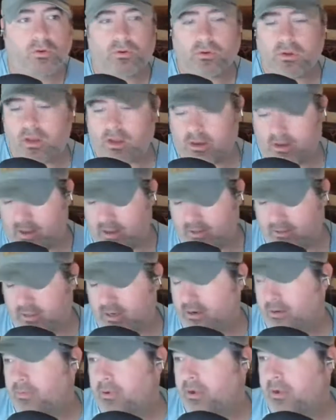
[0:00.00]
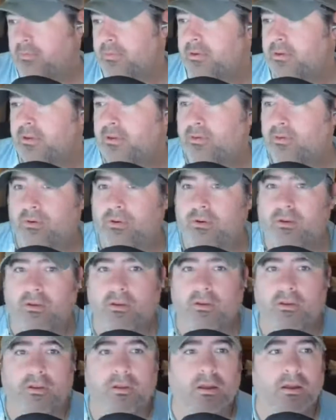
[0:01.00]
going on? How's everybody been
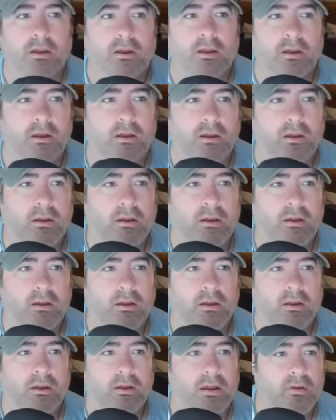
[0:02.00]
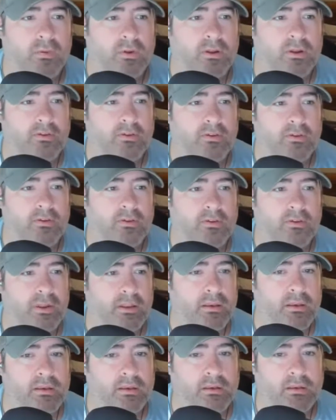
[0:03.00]
doing? I know we have
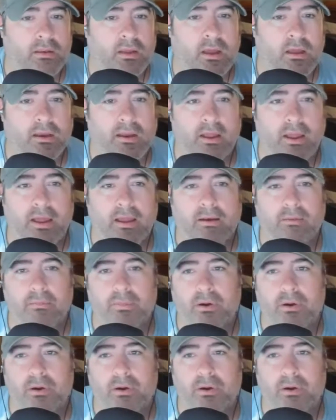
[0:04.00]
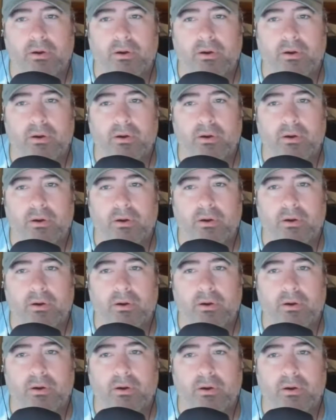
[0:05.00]
been kind of out of pocket
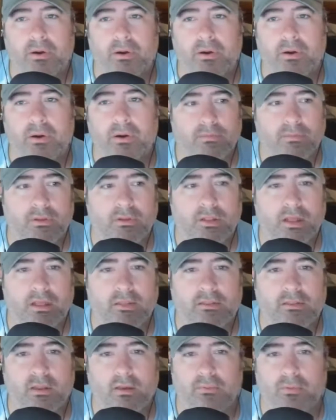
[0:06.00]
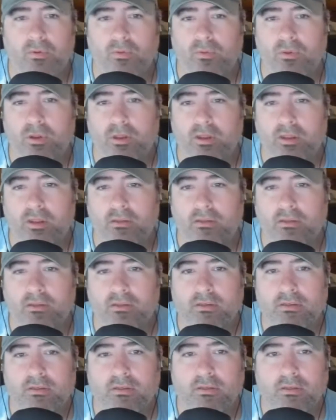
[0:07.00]
the last couple
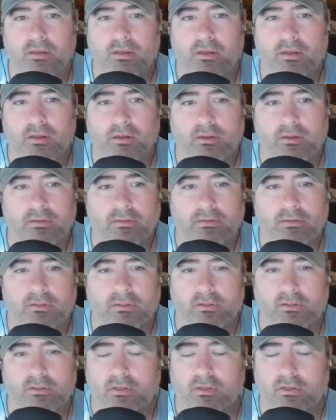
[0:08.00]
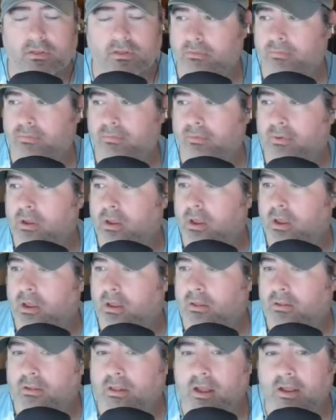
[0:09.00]
weeks, just because of
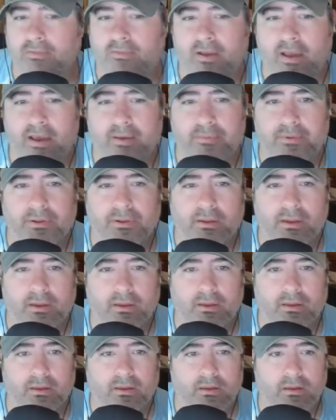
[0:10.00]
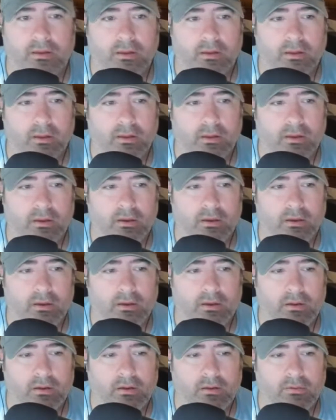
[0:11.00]
life happening and
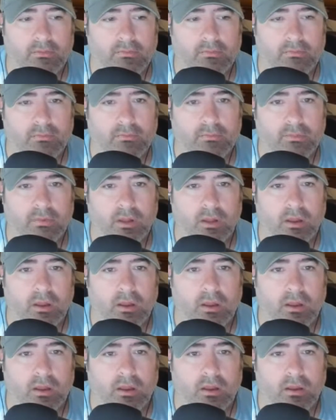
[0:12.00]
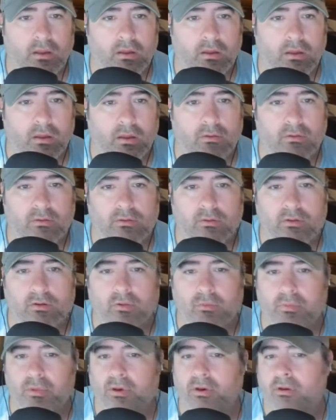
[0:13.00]
a
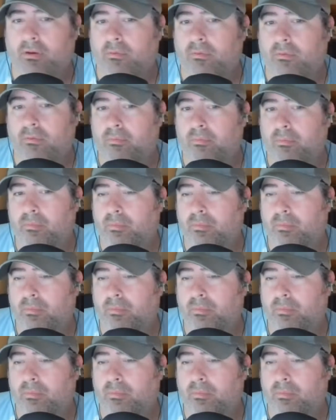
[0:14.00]
little bit of